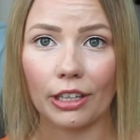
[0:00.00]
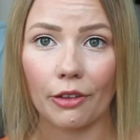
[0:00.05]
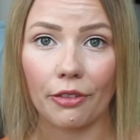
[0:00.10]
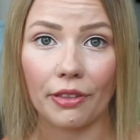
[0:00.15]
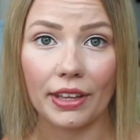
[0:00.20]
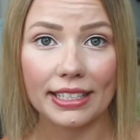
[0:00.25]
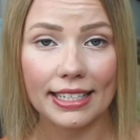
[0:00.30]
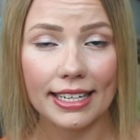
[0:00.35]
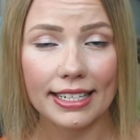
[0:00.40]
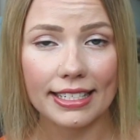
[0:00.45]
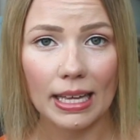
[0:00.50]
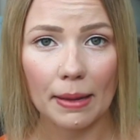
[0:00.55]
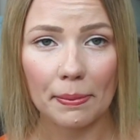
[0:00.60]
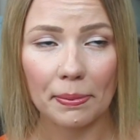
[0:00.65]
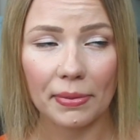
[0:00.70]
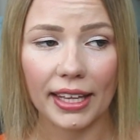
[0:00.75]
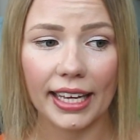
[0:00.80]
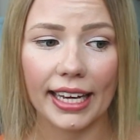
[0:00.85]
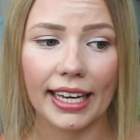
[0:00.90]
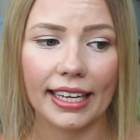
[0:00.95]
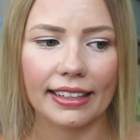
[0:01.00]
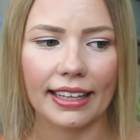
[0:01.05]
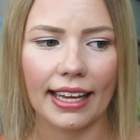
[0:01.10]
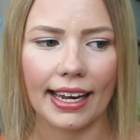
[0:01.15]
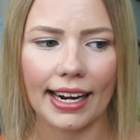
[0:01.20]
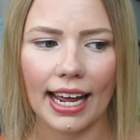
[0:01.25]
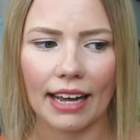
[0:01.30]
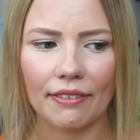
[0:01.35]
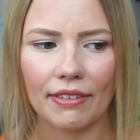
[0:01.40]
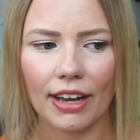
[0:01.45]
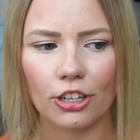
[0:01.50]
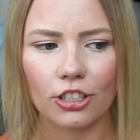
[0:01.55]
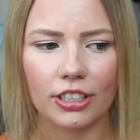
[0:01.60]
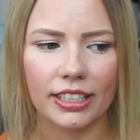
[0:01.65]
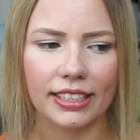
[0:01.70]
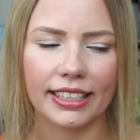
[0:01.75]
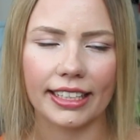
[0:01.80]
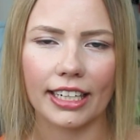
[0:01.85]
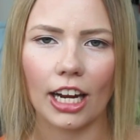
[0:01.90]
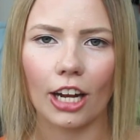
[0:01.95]
Now this is something that I've
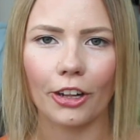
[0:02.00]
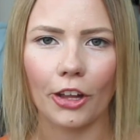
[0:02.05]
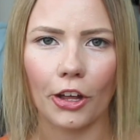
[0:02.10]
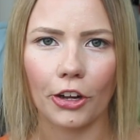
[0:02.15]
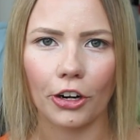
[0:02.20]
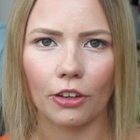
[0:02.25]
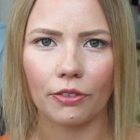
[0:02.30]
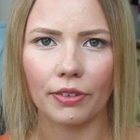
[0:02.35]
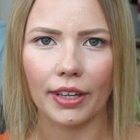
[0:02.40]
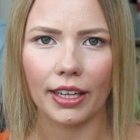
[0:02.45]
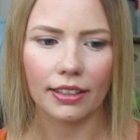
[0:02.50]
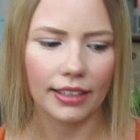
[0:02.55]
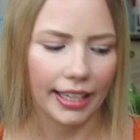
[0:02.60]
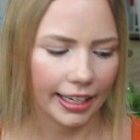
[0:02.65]
actually seen a lot of,